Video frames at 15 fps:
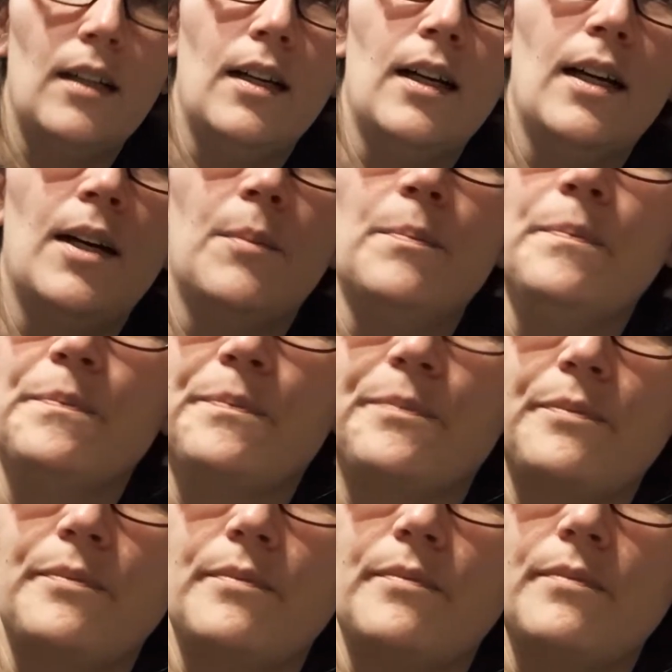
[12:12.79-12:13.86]
And
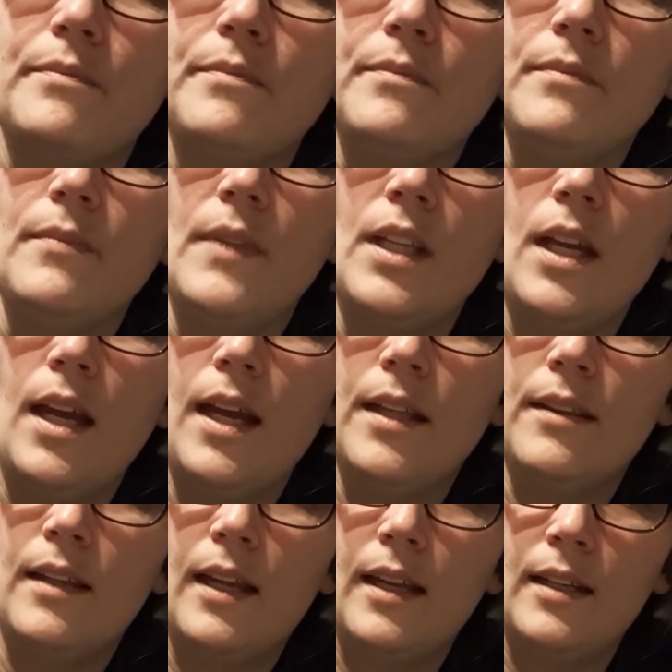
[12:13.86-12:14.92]

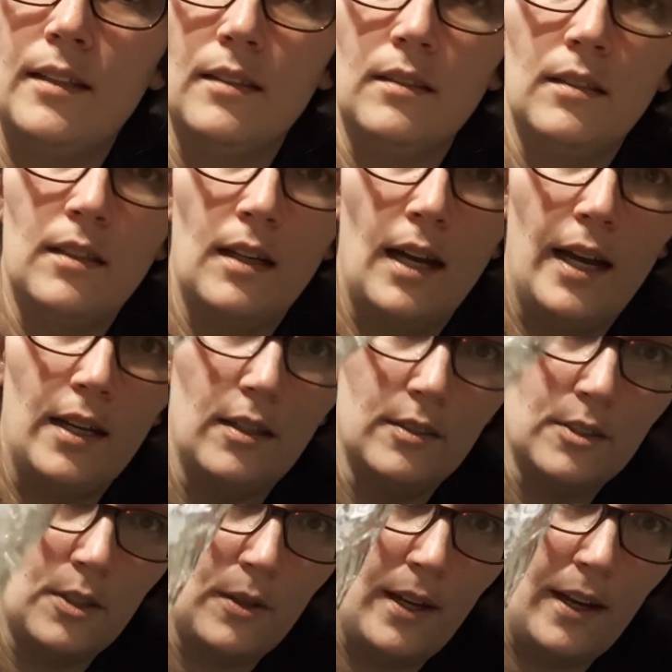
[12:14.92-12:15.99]
then I
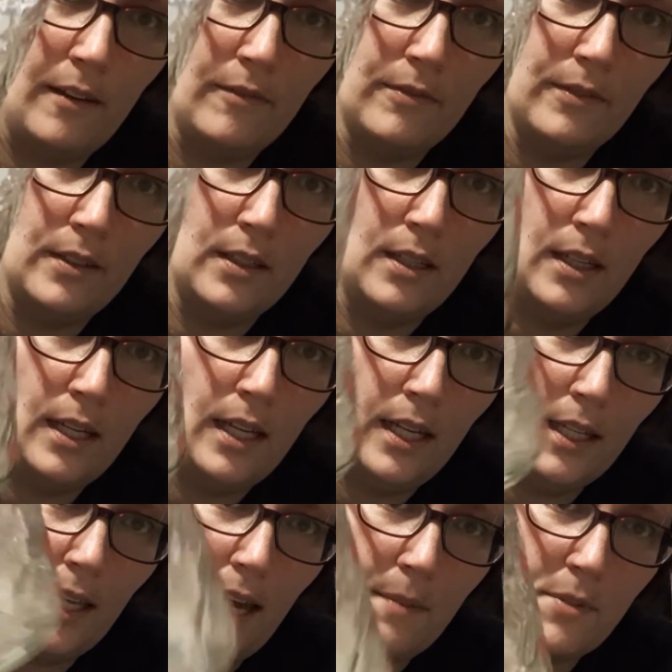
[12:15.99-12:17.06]
also have
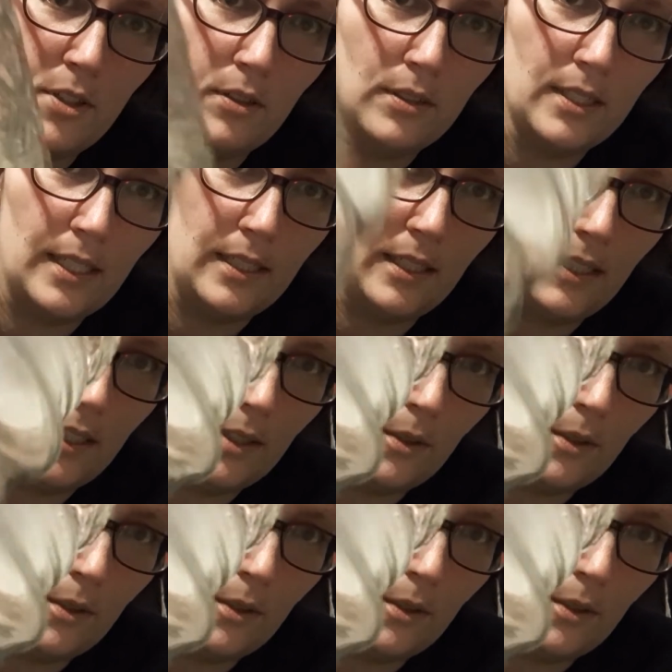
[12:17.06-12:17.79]
capsules in here